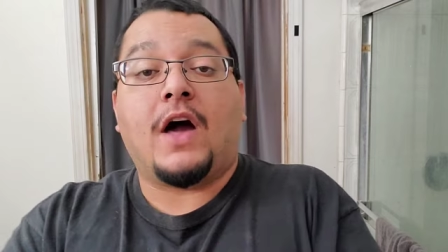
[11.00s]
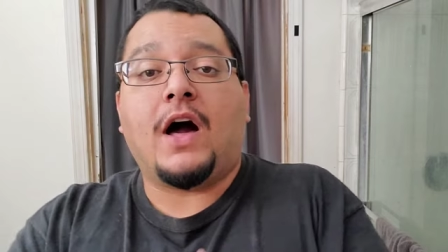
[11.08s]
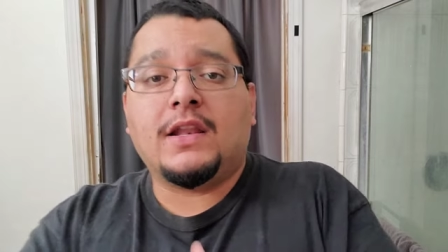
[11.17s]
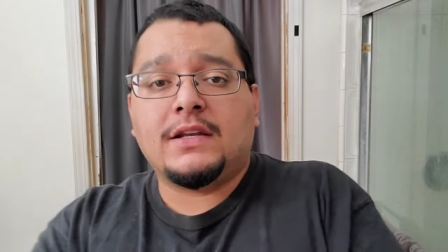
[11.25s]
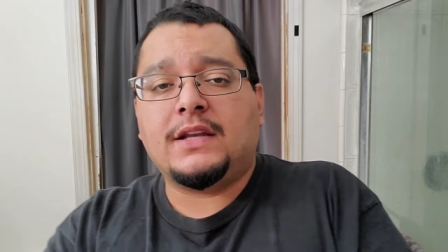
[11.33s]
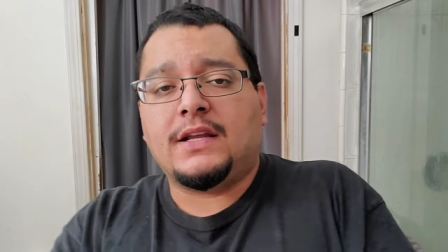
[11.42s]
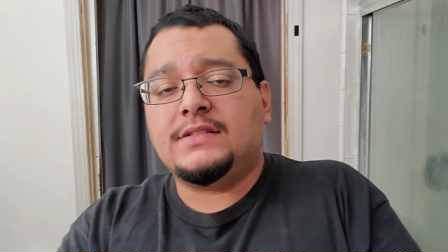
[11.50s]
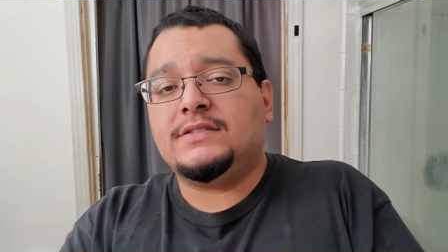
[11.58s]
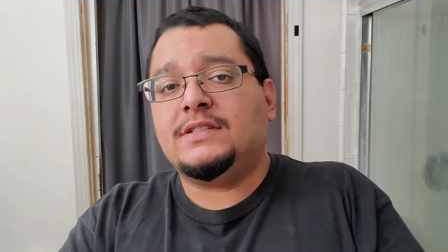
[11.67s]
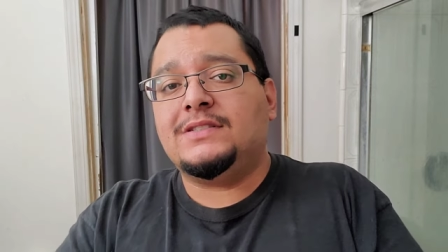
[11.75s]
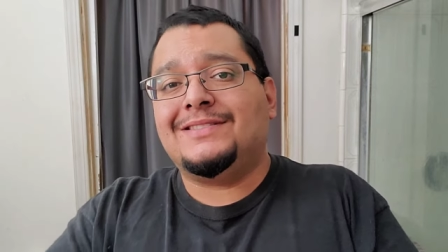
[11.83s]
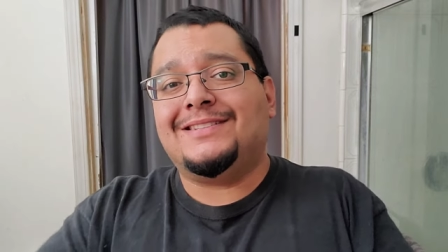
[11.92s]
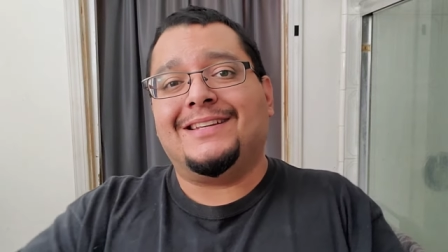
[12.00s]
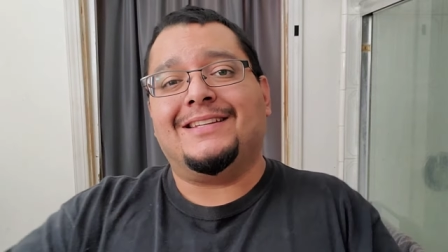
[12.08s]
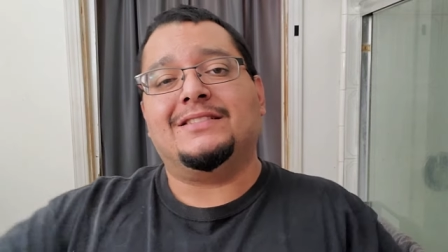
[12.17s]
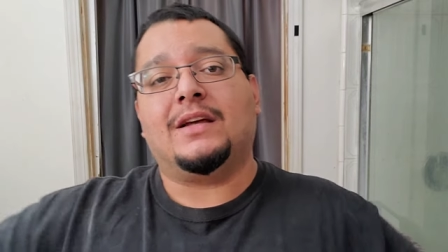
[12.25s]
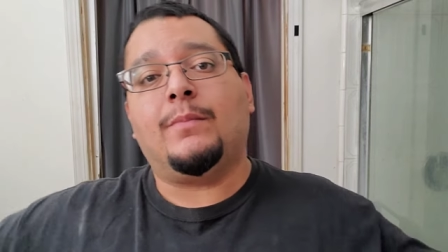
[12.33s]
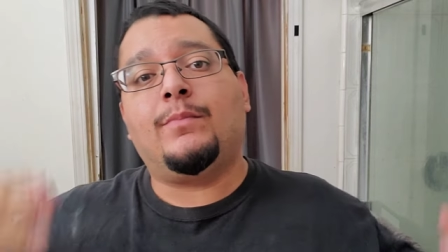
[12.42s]
the holiday season
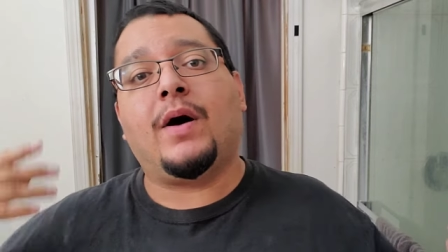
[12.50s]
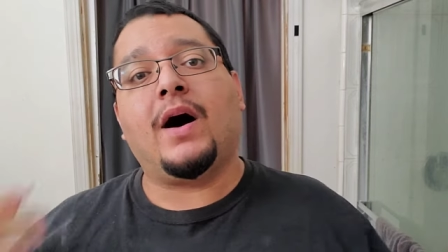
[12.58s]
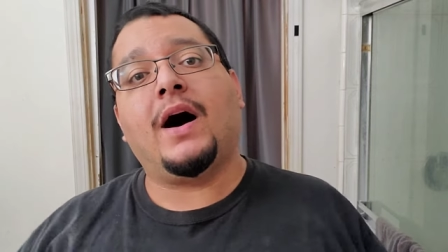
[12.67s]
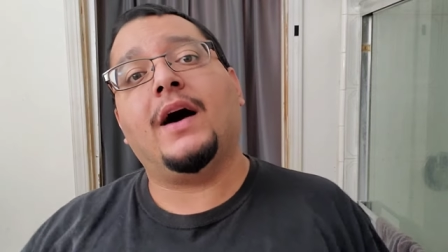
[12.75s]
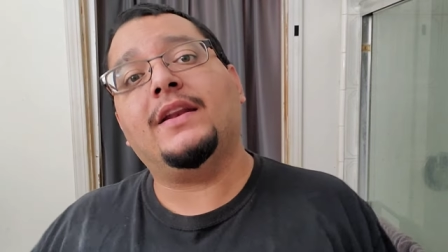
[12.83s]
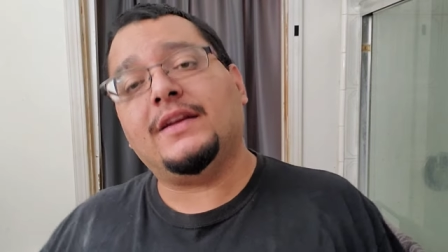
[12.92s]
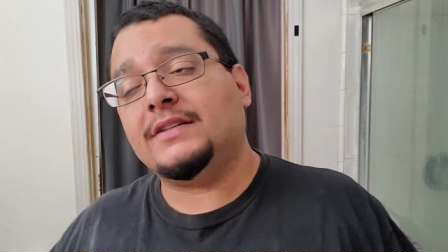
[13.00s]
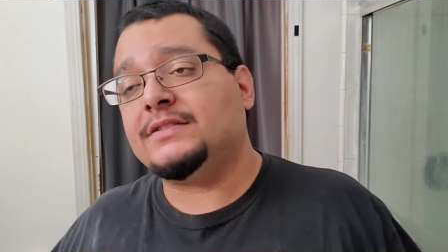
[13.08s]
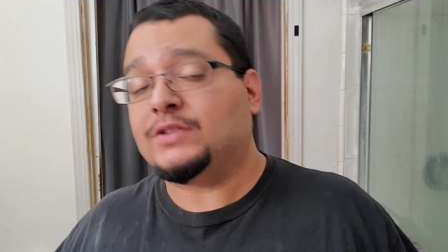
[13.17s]
is upon us.